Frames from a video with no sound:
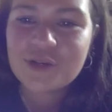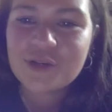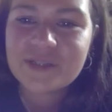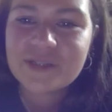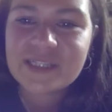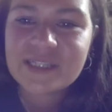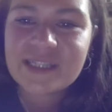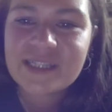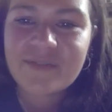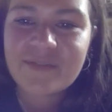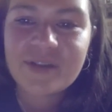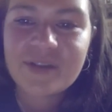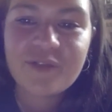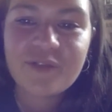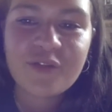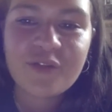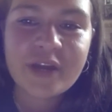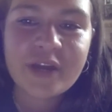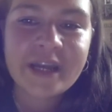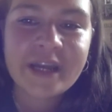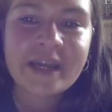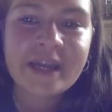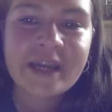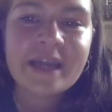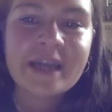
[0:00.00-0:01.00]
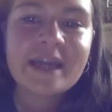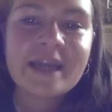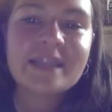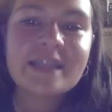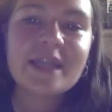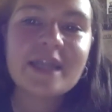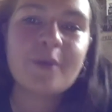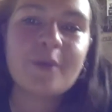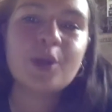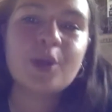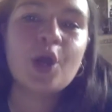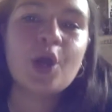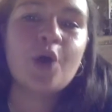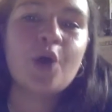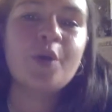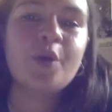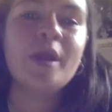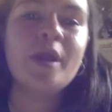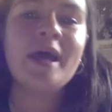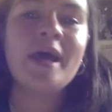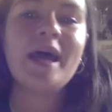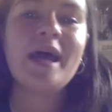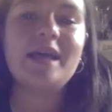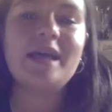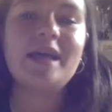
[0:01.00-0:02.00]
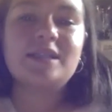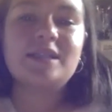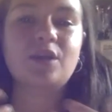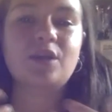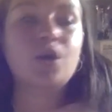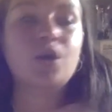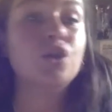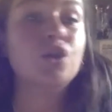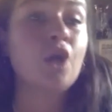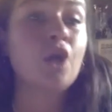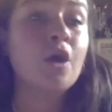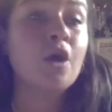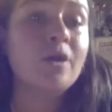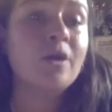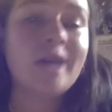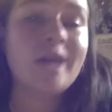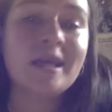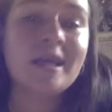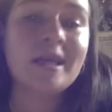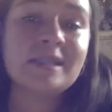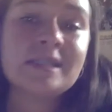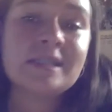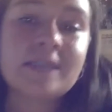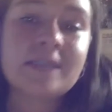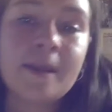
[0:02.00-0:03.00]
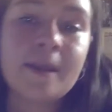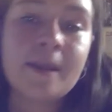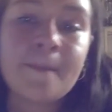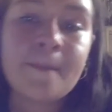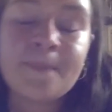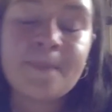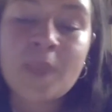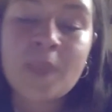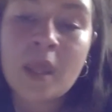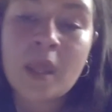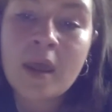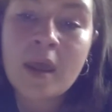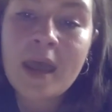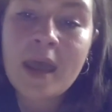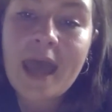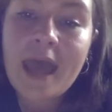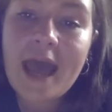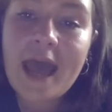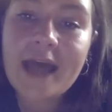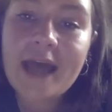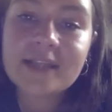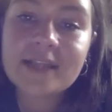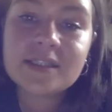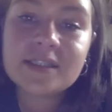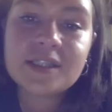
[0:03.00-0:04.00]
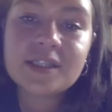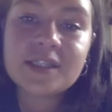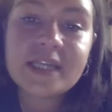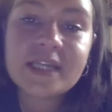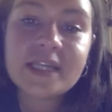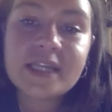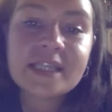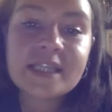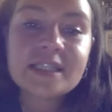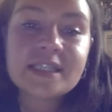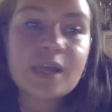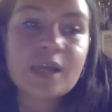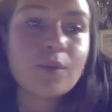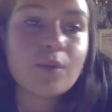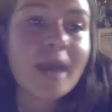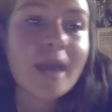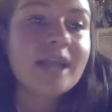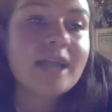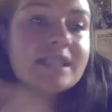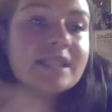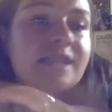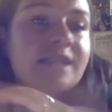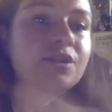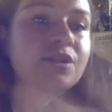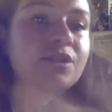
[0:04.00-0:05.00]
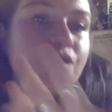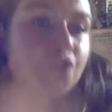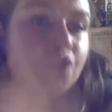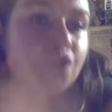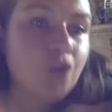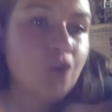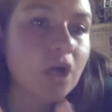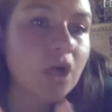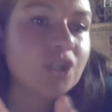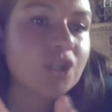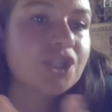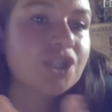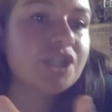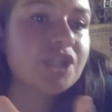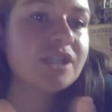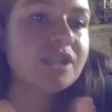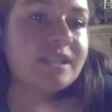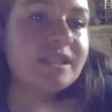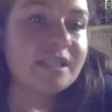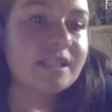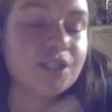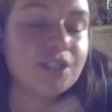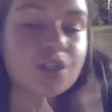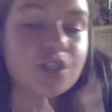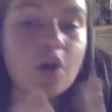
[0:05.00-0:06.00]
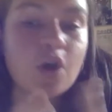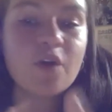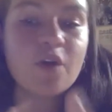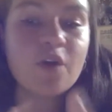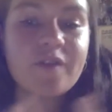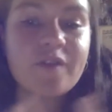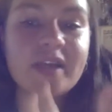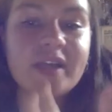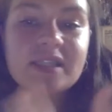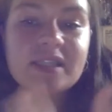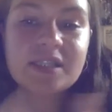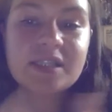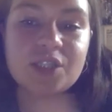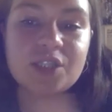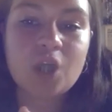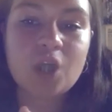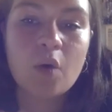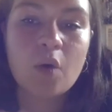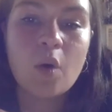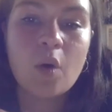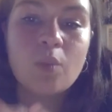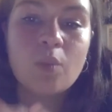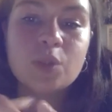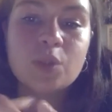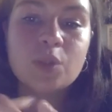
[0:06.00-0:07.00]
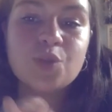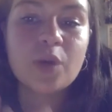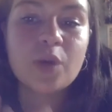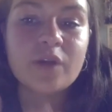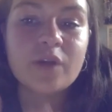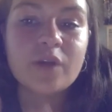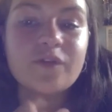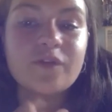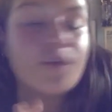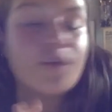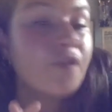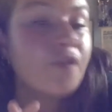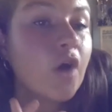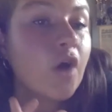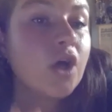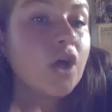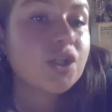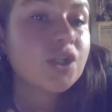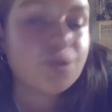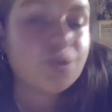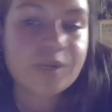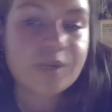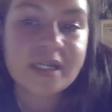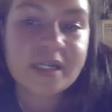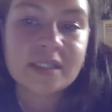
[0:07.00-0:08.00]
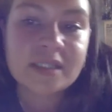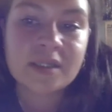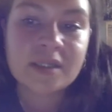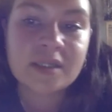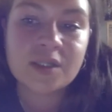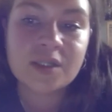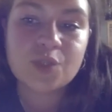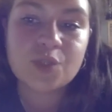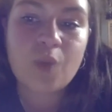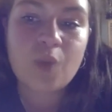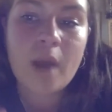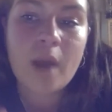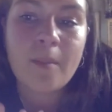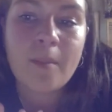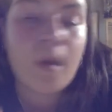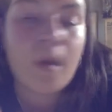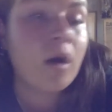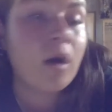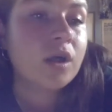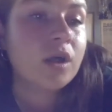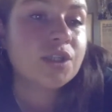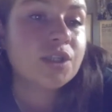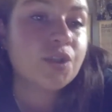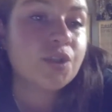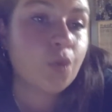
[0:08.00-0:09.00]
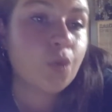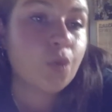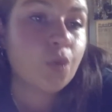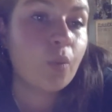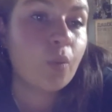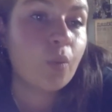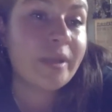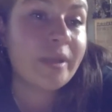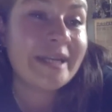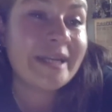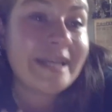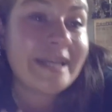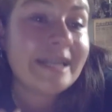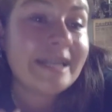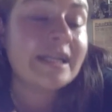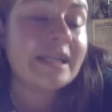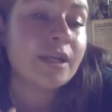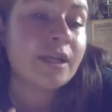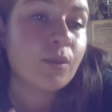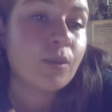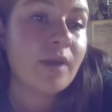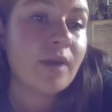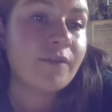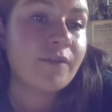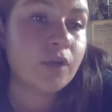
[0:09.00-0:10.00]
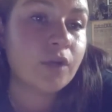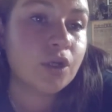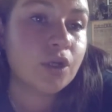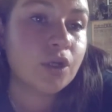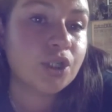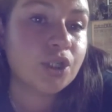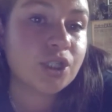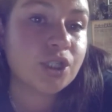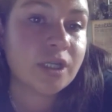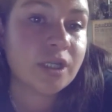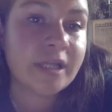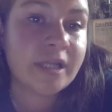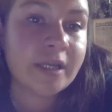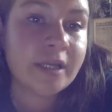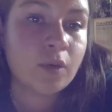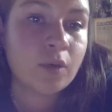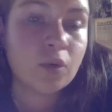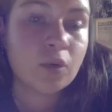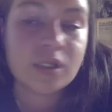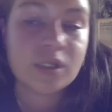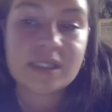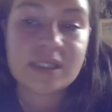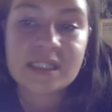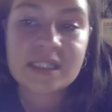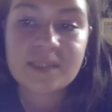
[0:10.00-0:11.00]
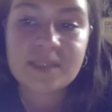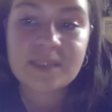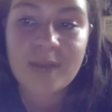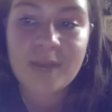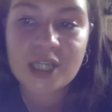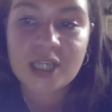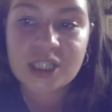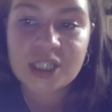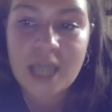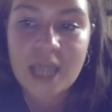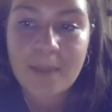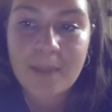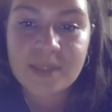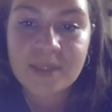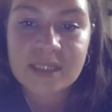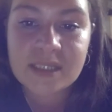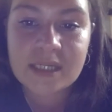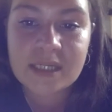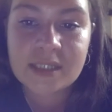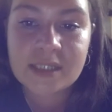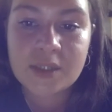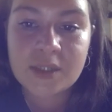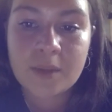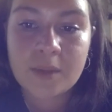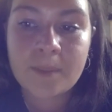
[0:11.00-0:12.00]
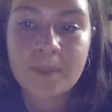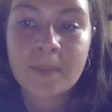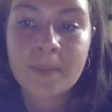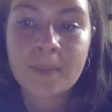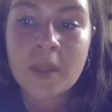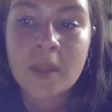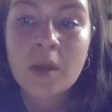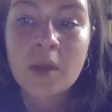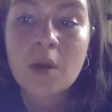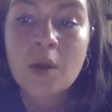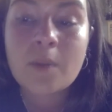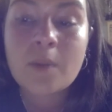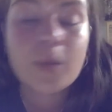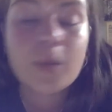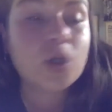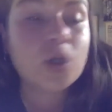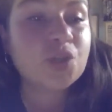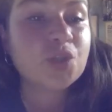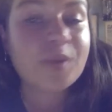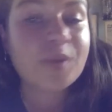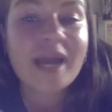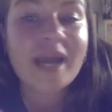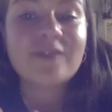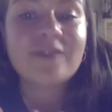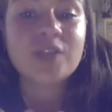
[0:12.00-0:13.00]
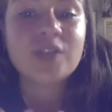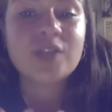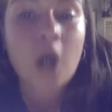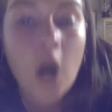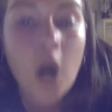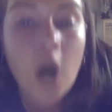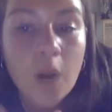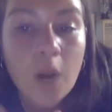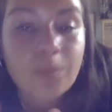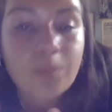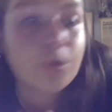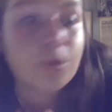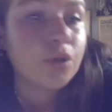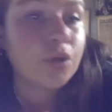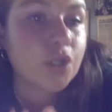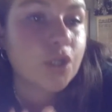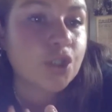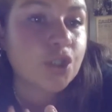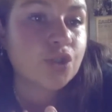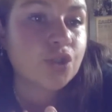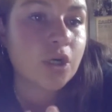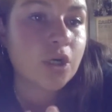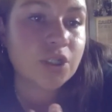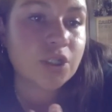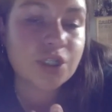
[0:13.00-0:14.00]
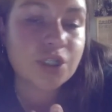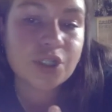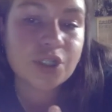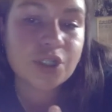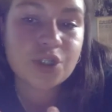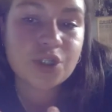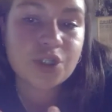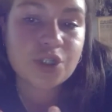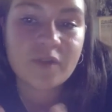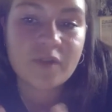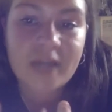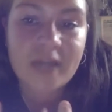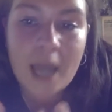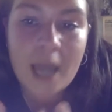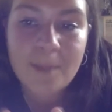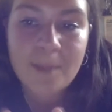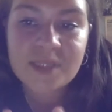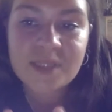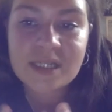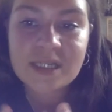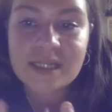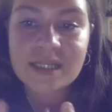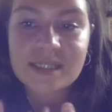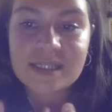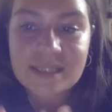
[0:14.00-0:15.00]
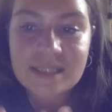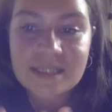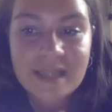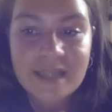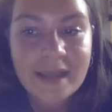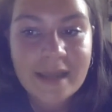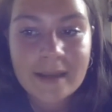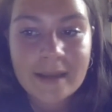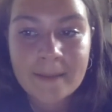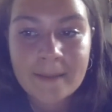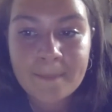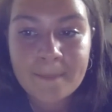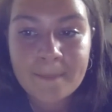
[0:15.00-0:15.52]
to 73, they were known as the Cordones. And these erectings of structures and Soviets and so on was one of the first reasons why Marx thought we needed a revolution in order to smash capitalism, because we have to uproot the structures of the capitalist state.